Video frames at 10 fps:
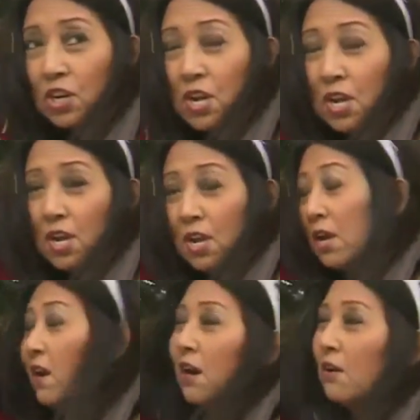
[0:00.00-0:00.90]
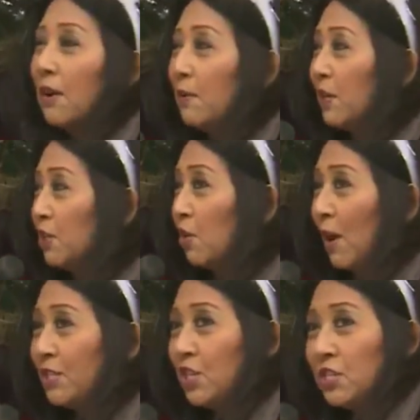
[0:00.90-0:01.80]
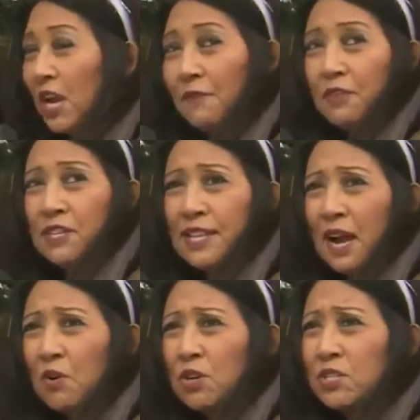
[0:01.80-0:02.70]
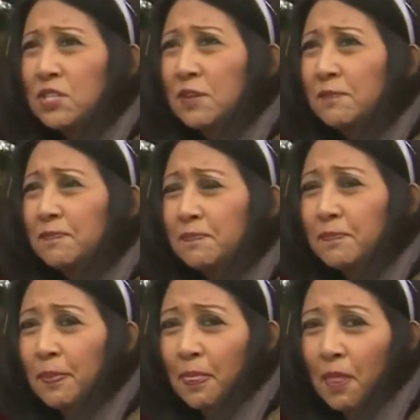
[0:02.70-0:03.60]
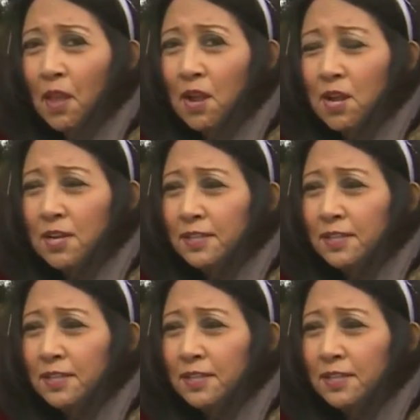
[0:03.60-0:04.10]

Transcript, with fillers: All right, we're gonna do question. Time for this hour. Tina, your question? ear's showing.